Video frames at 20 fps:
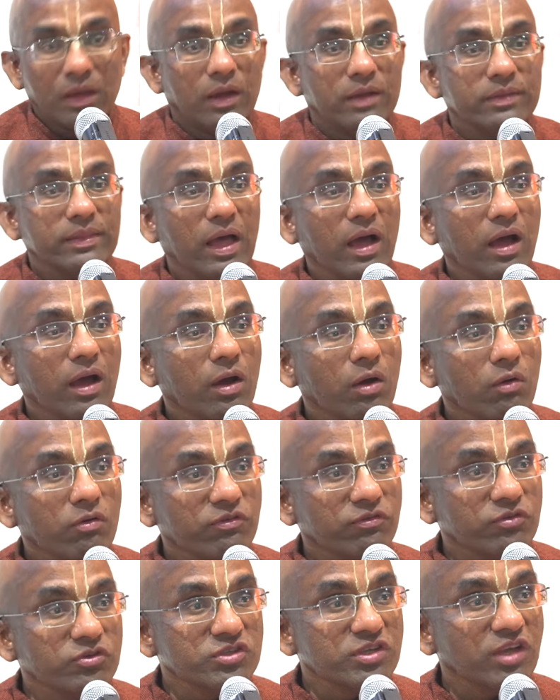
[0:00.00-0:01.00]
Now,
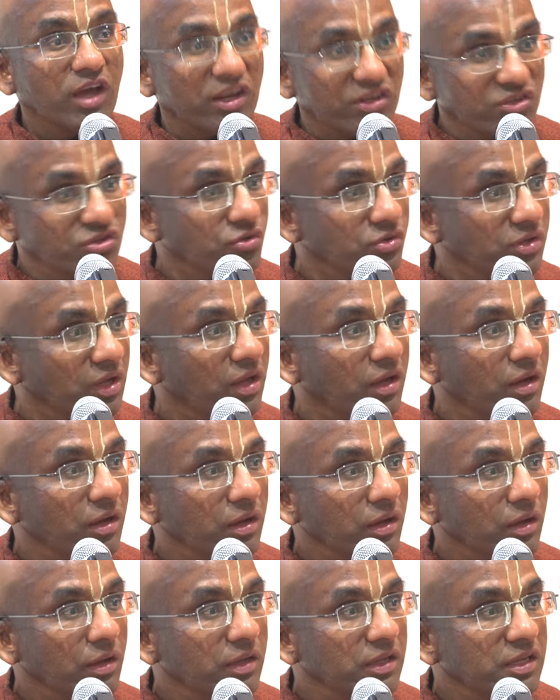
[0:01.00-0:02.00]
if you see
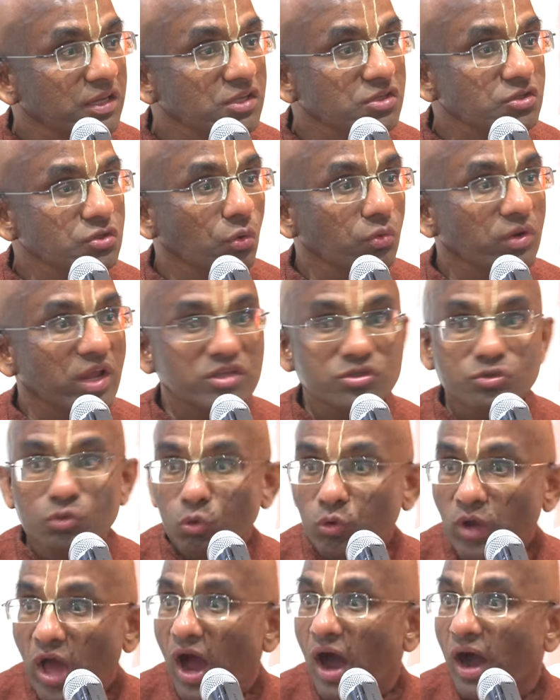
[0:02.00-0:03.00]
Arjuna, he is known as
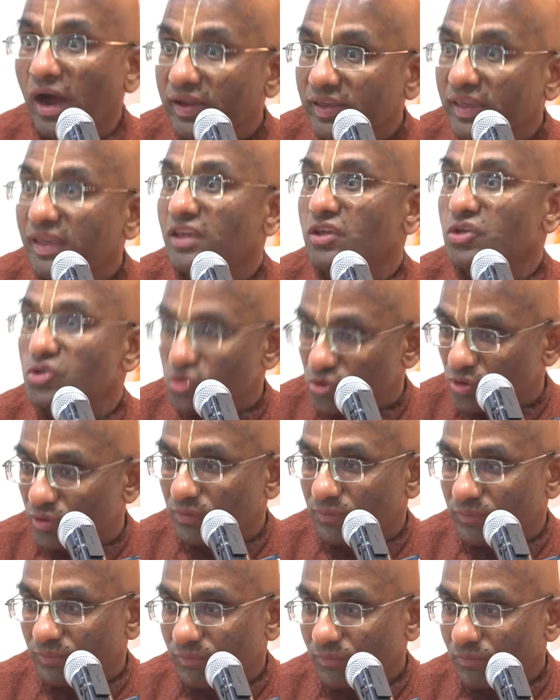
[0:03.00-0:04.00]
Gudakesha.
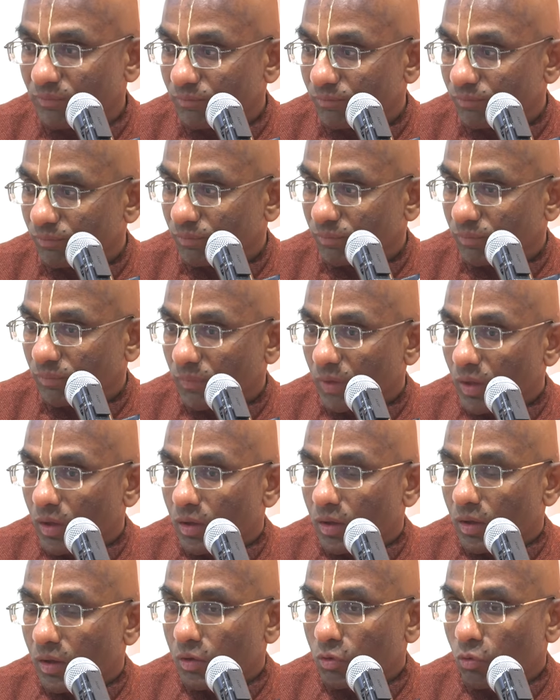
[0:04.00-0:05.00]

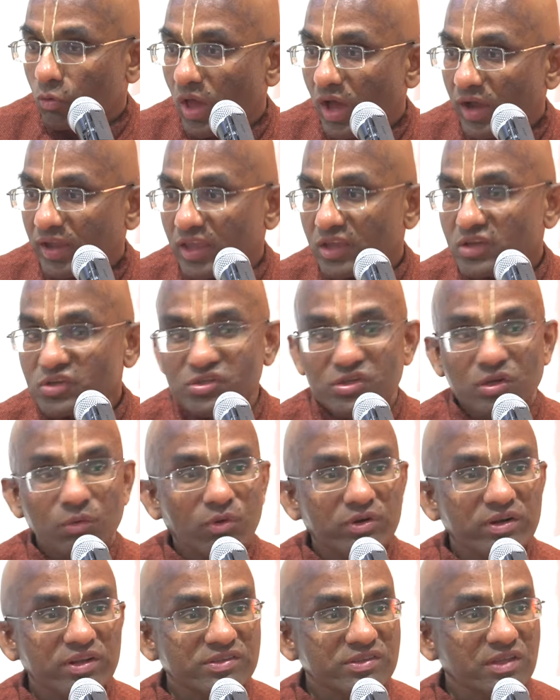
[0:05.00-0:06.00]
Gudakesha,
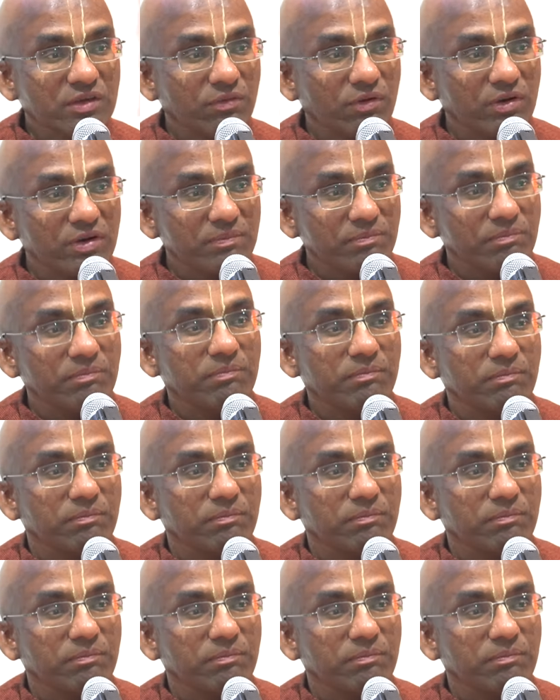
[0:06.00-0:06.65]
what does the word